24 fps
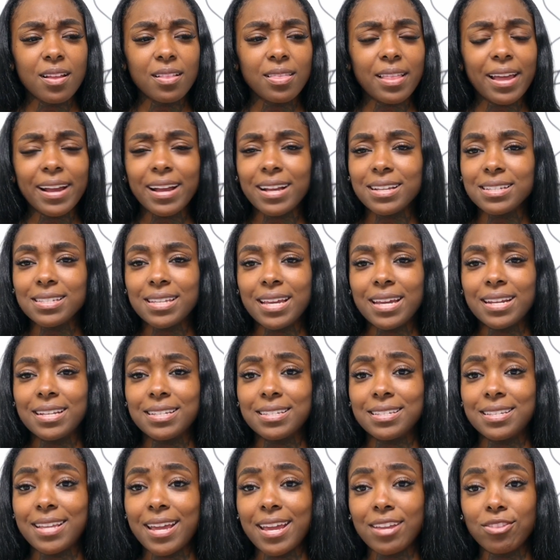like I said,
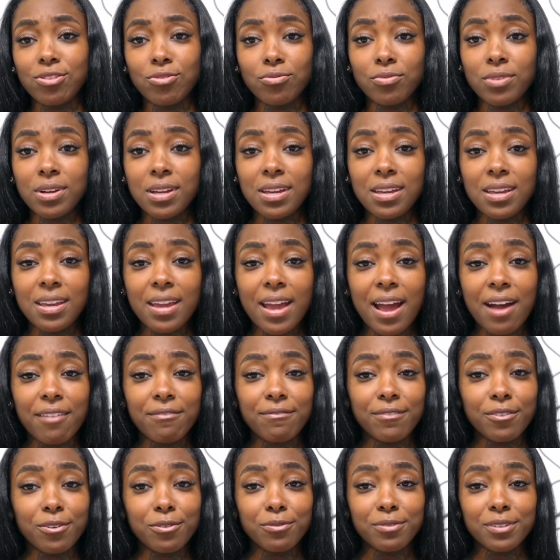it's day 3. I
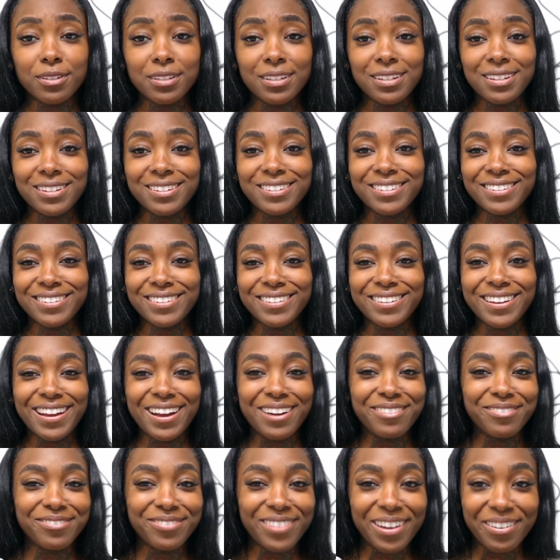feel really good.
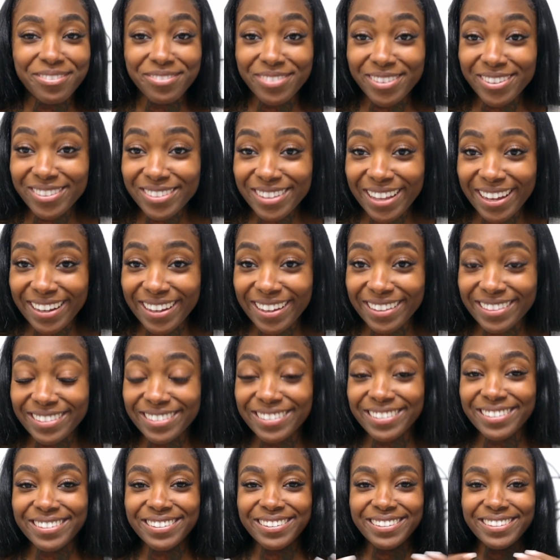I feel like I
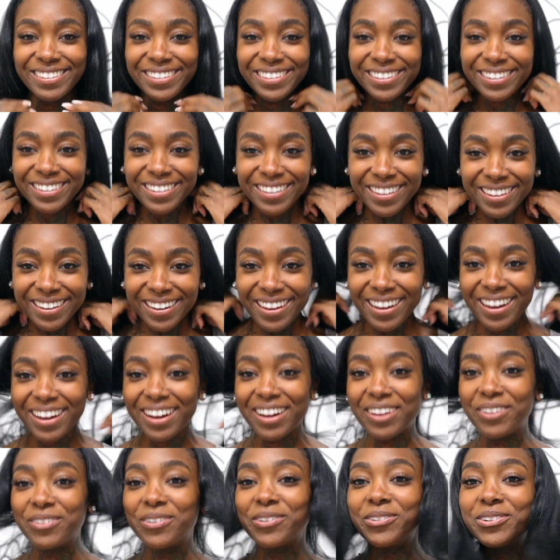look good.
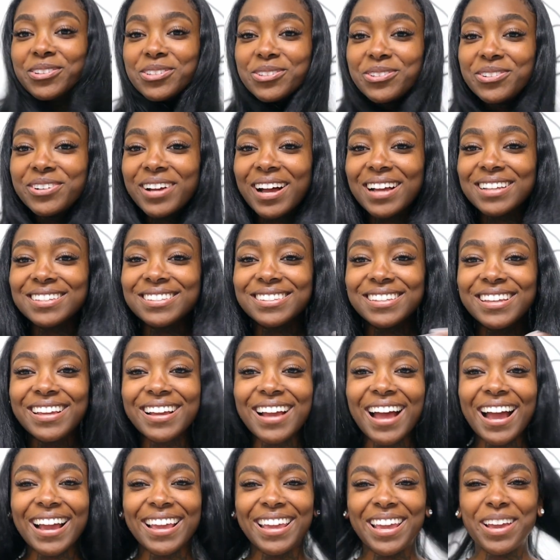I don't know what you guys
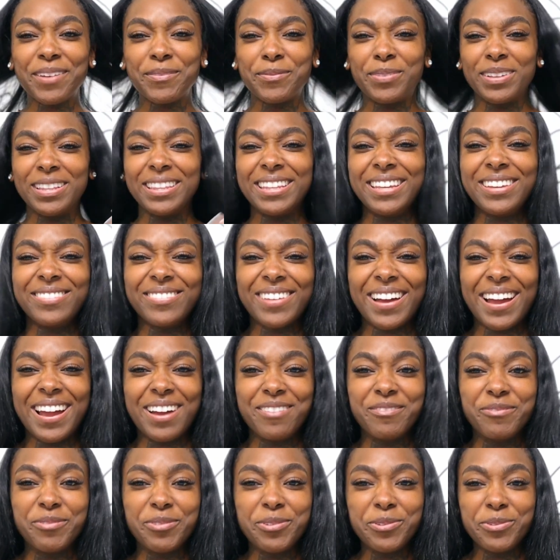think. I can't believe I
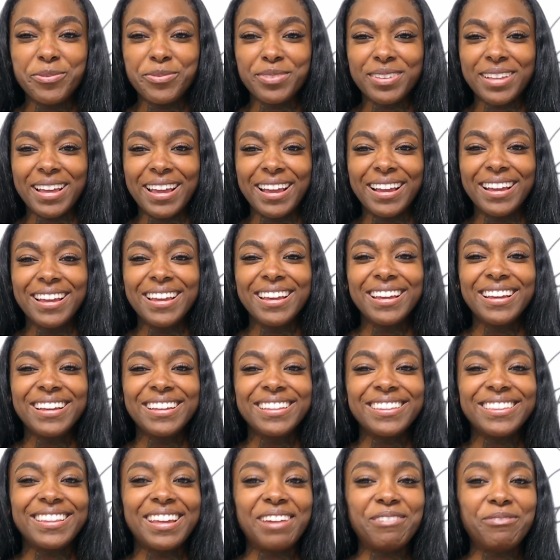have boobs. Like
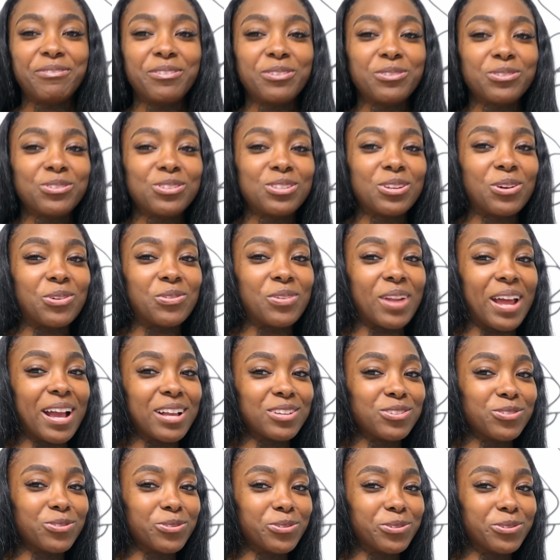they feel so
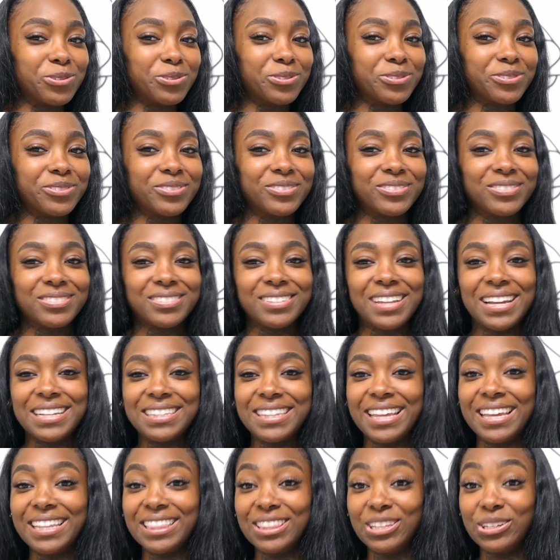natural.
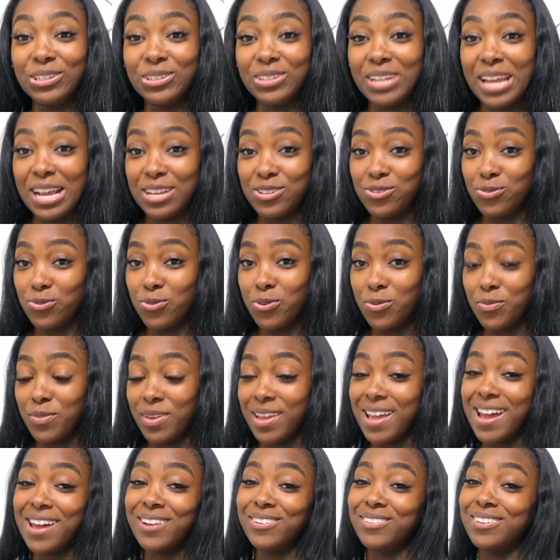Like they look natural on
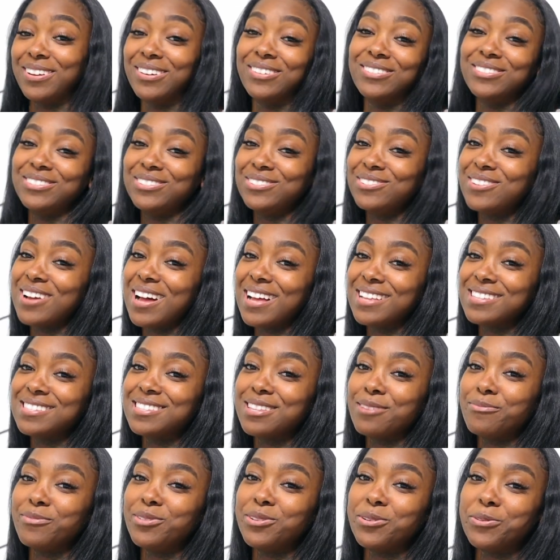me. I don't know. You
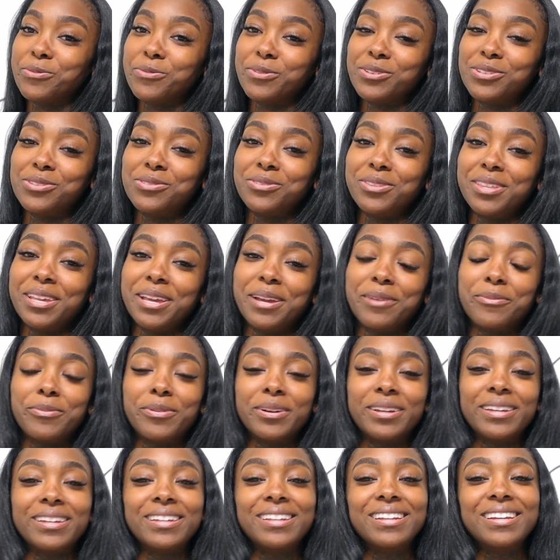guys let me know what you think,
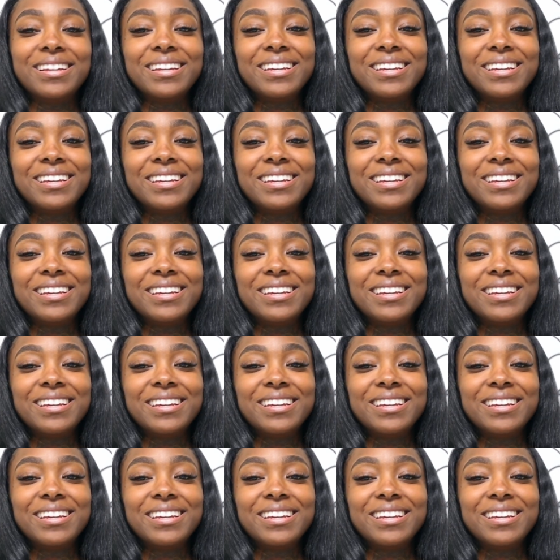but